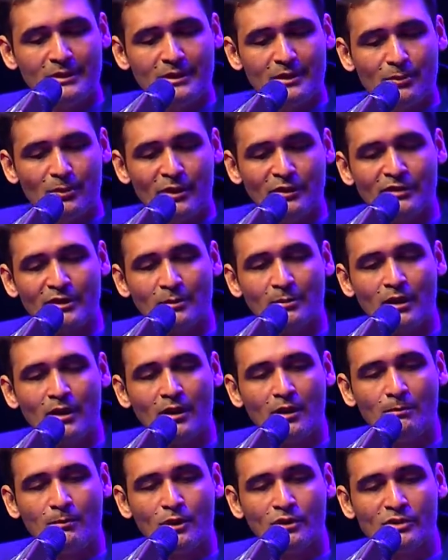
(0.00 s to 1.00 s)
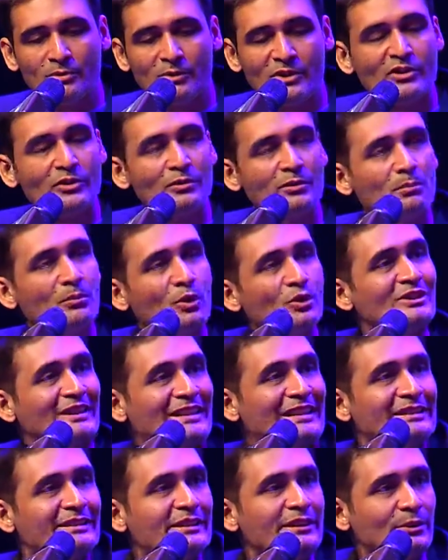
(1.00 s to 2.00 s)
one of the uh, books which is most
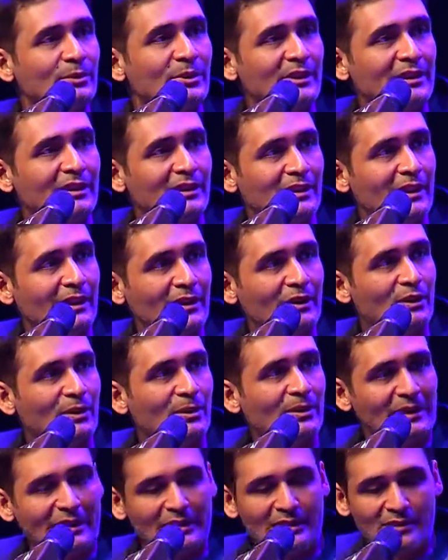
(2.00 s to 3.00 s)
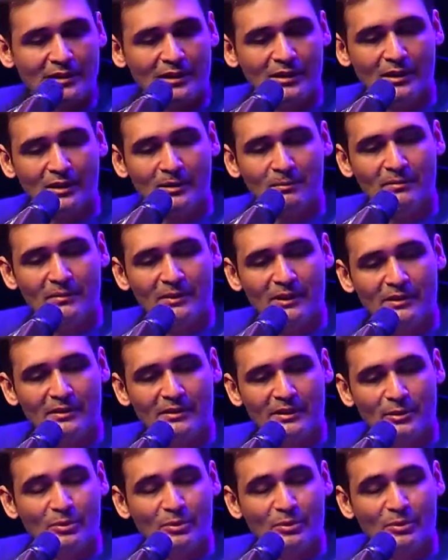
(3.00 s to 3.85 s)
easy to read like you know it's um, it